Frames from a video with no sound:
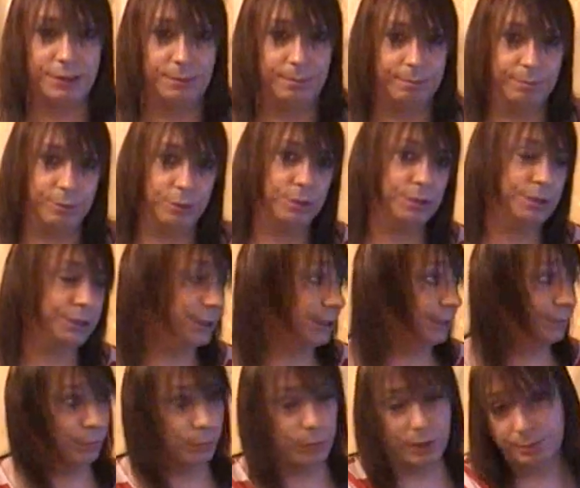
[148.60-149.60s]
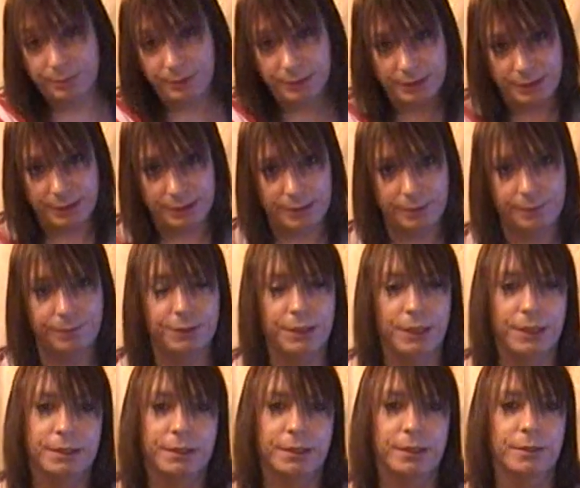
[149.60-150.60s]
and books and even websites that I've
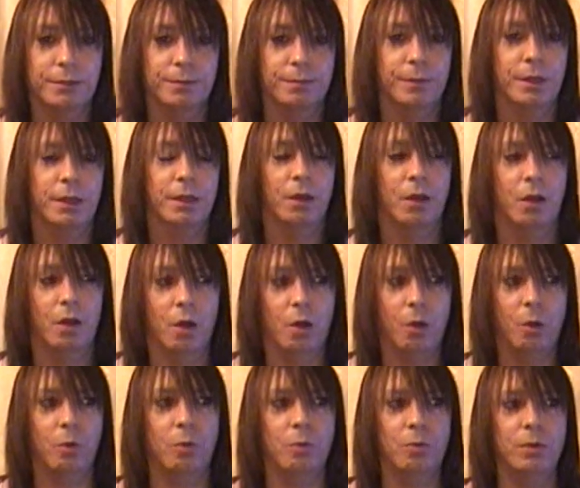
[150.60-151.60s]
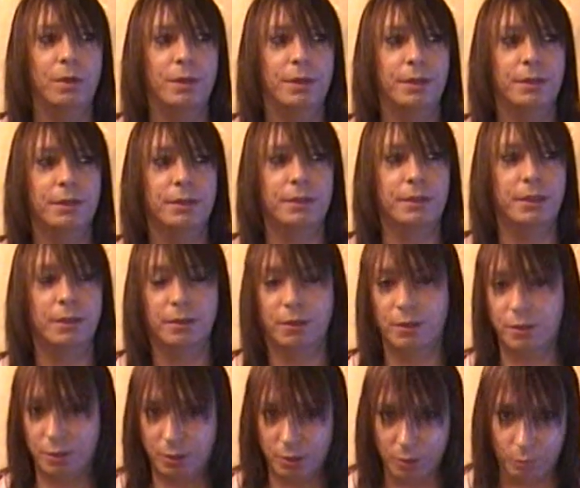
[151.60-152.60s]
checked out, all
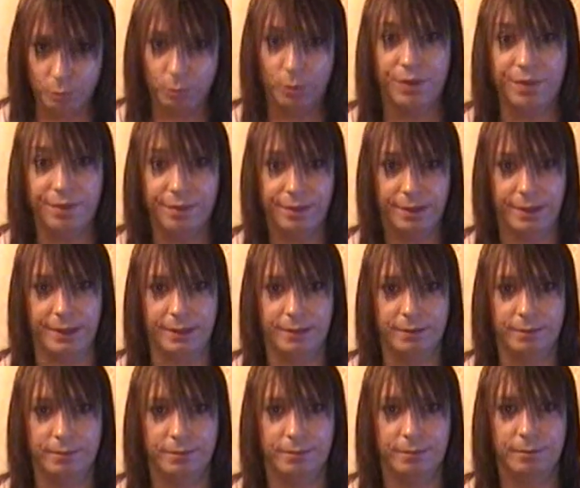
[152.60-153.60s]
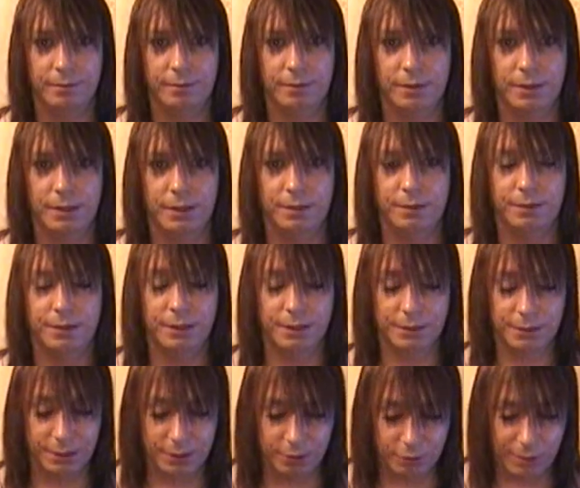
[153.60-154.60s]
concur on one thing:
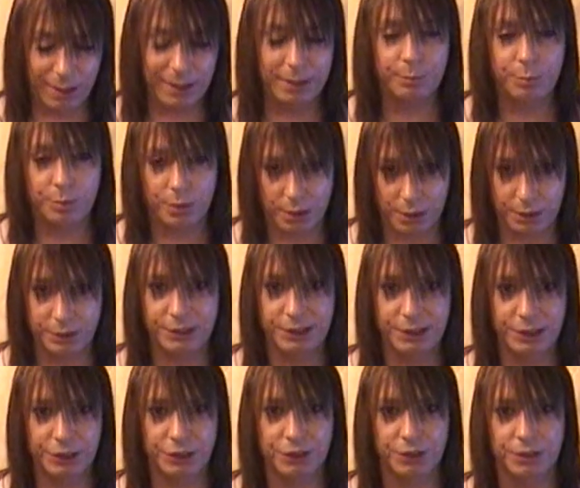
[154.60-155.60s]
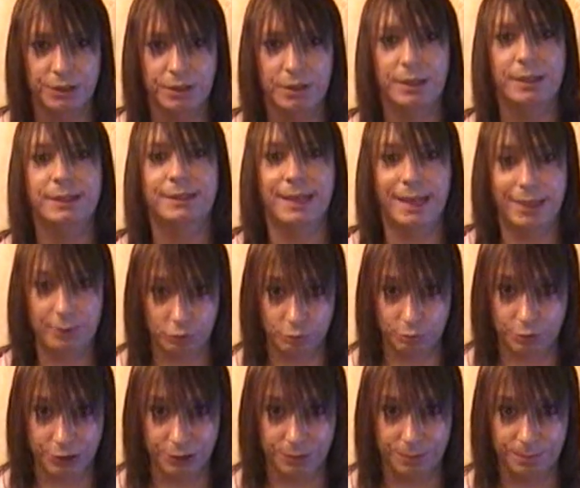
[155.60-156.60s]
that the correct pronunciation is
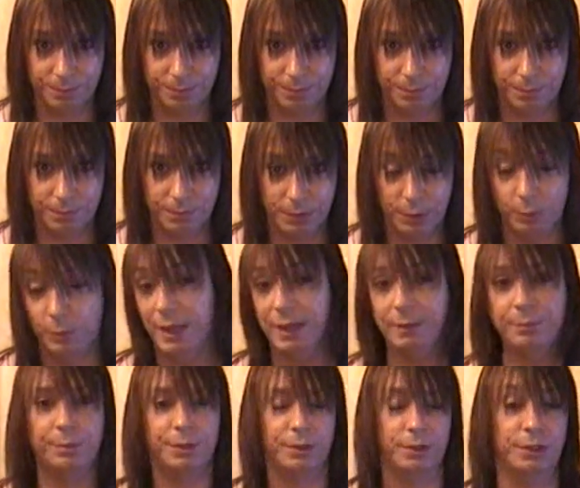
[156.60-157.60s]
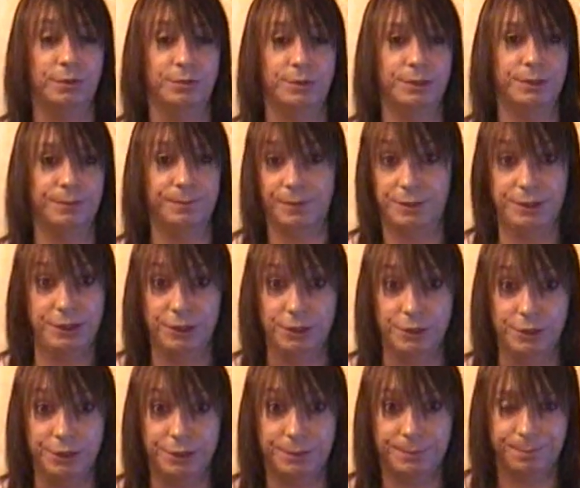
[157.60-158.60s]
androgyne, the way I've pronounced it for
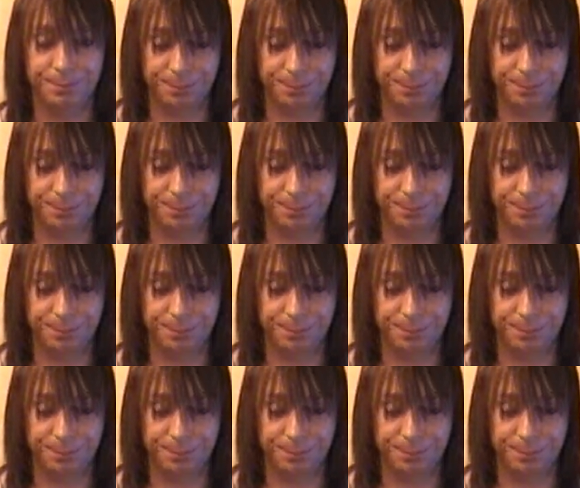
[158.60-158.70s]
years.